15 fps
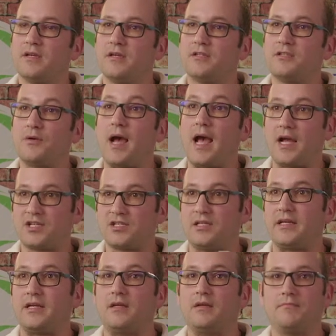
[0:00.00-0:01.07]
to
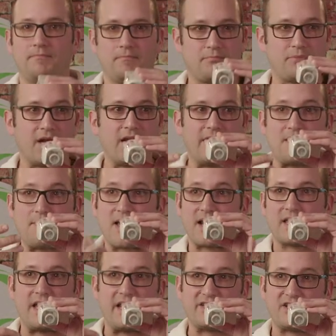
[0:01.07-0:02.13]
actually bring in the
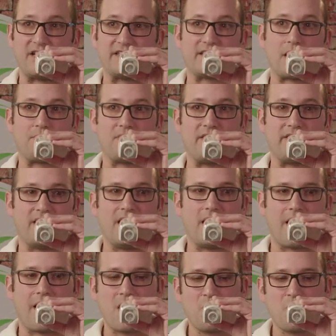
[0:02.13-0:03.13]
medication as I breathe it in.